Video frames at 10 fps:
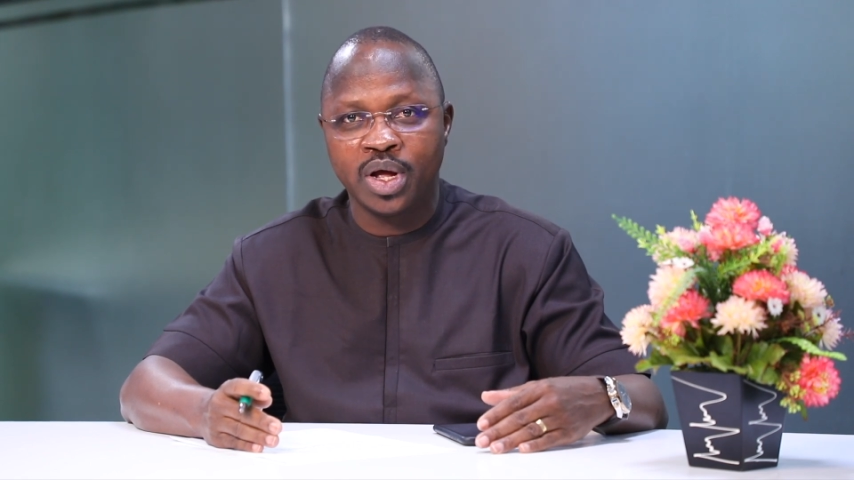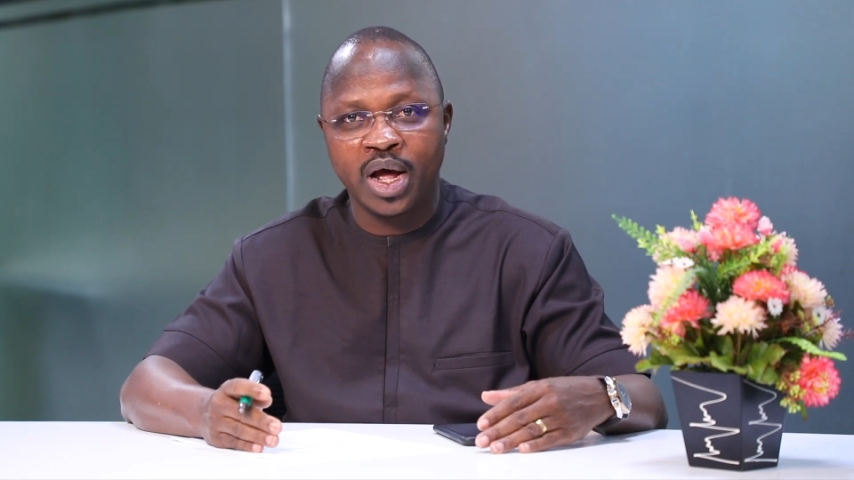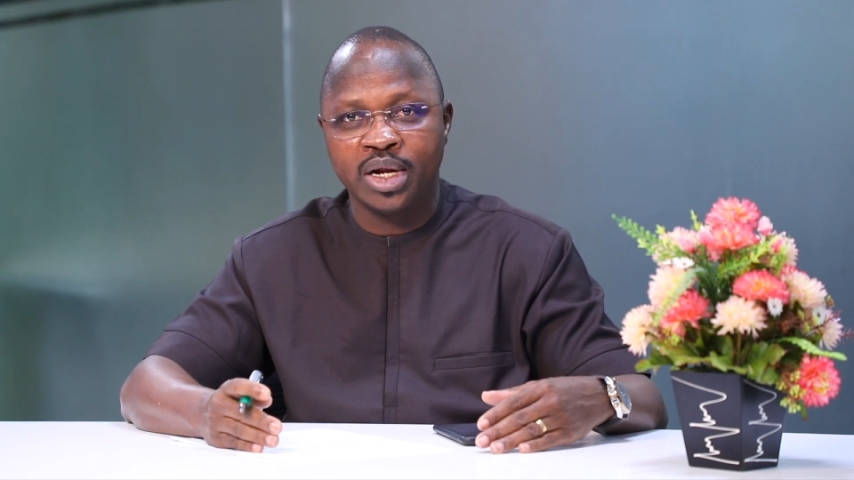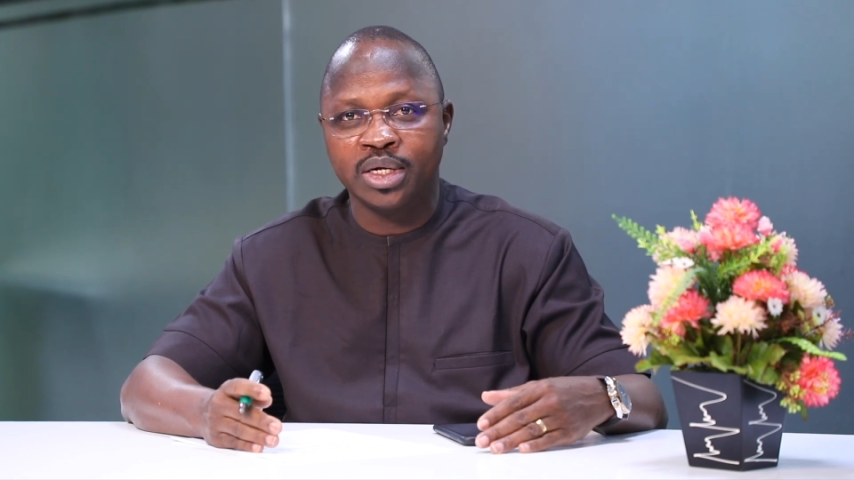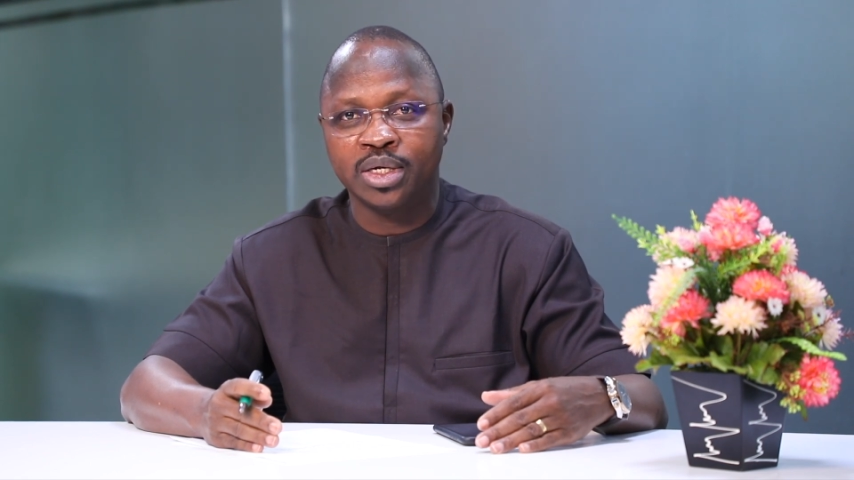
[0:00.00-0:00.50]

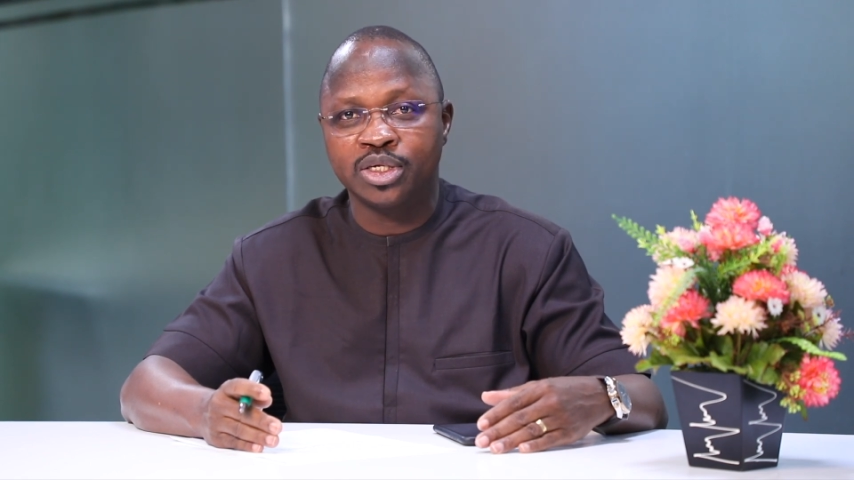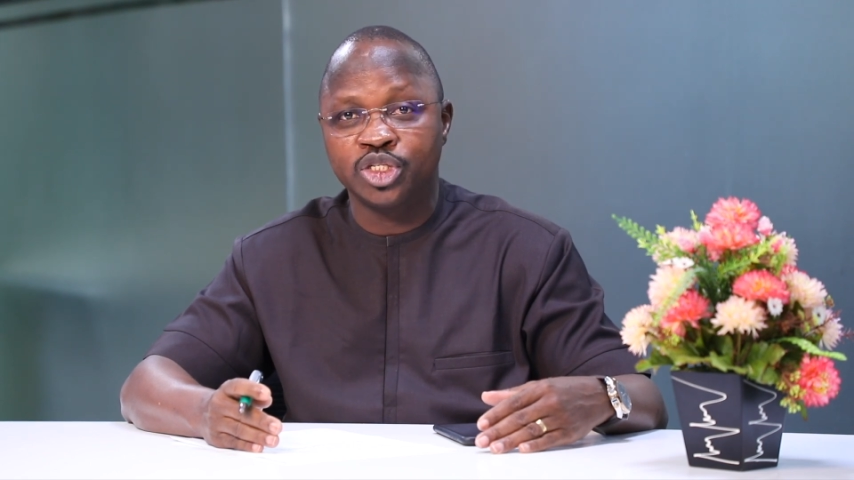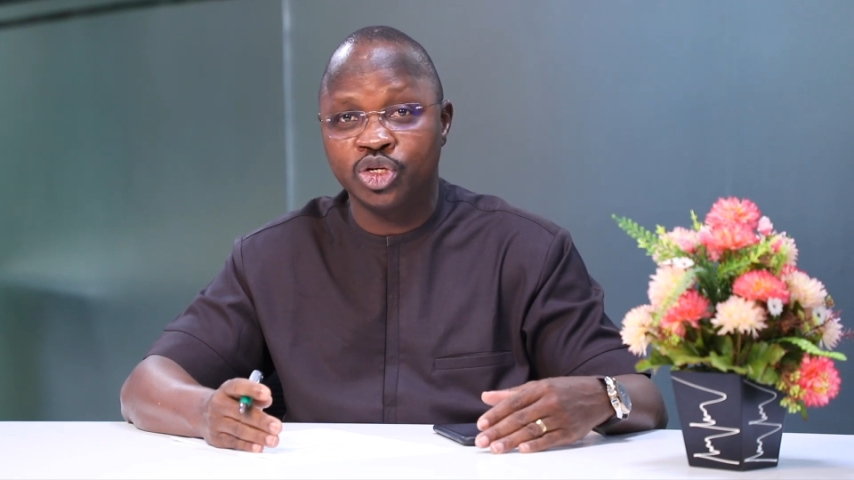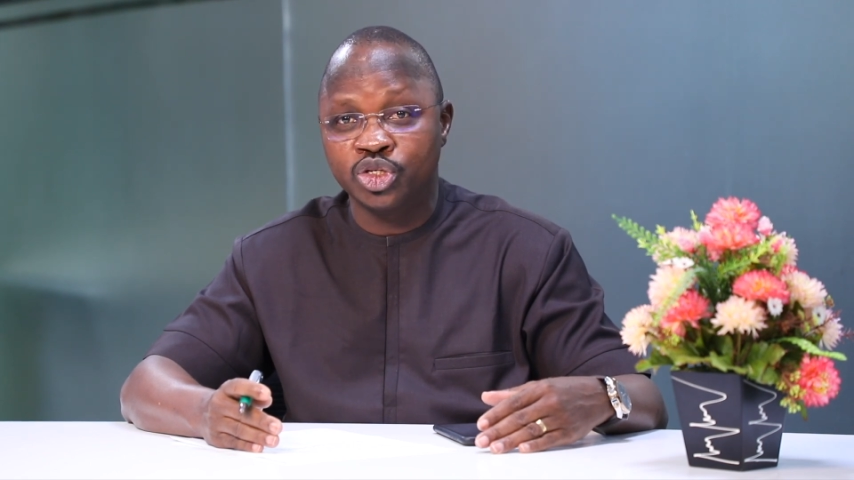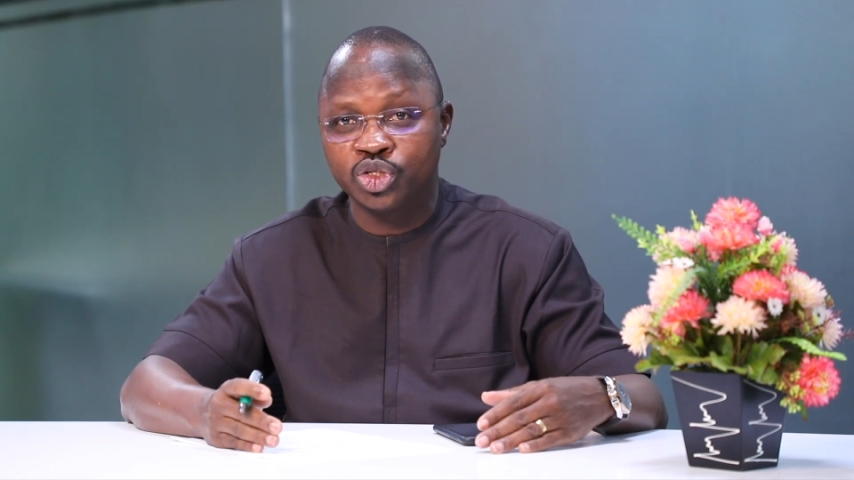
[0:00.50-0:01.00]
And
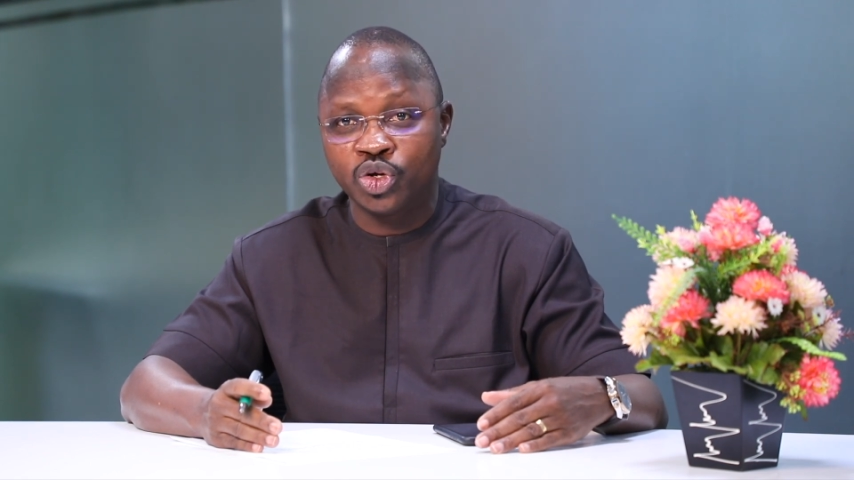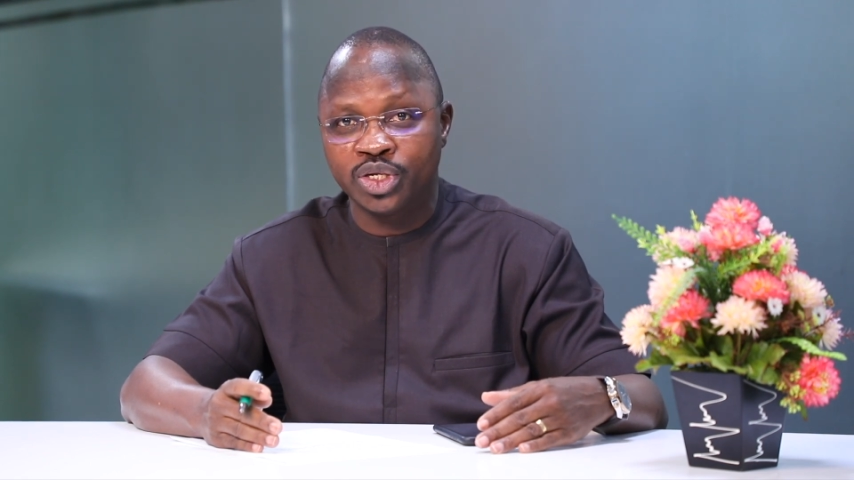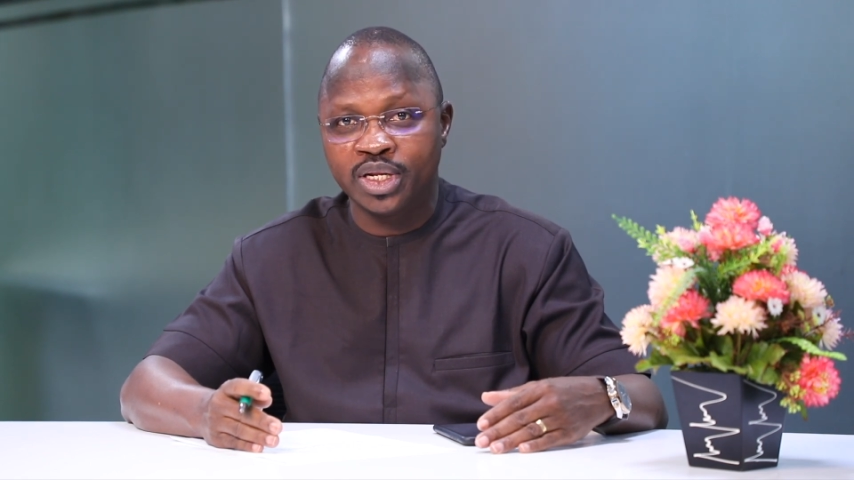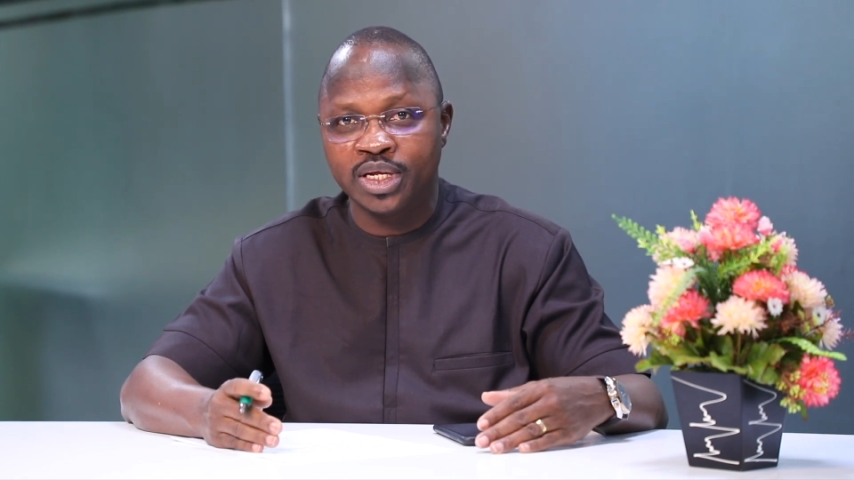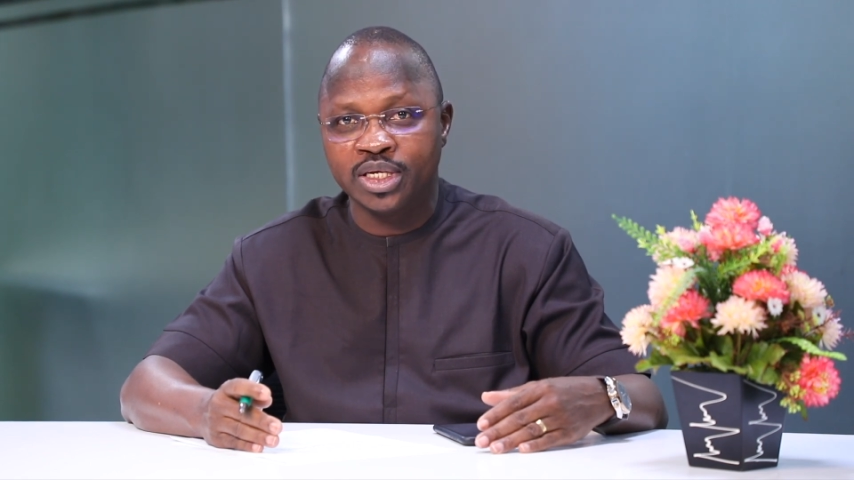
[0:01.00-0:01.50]

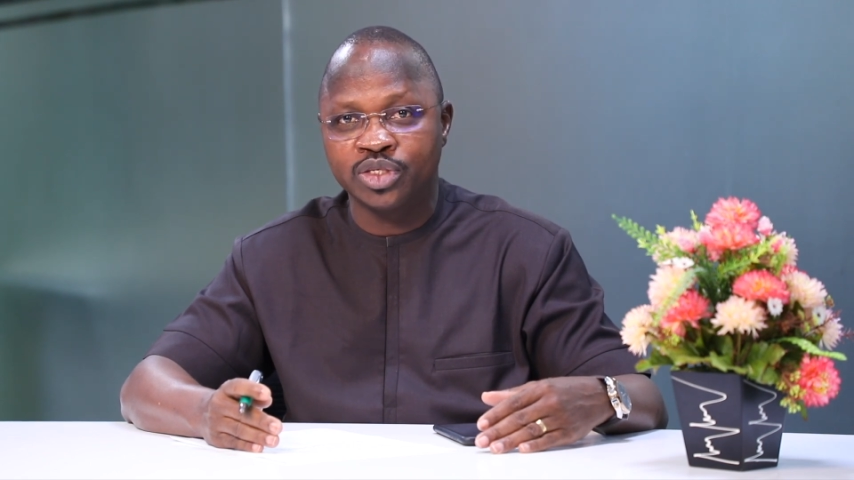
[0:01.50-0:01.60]
thirdly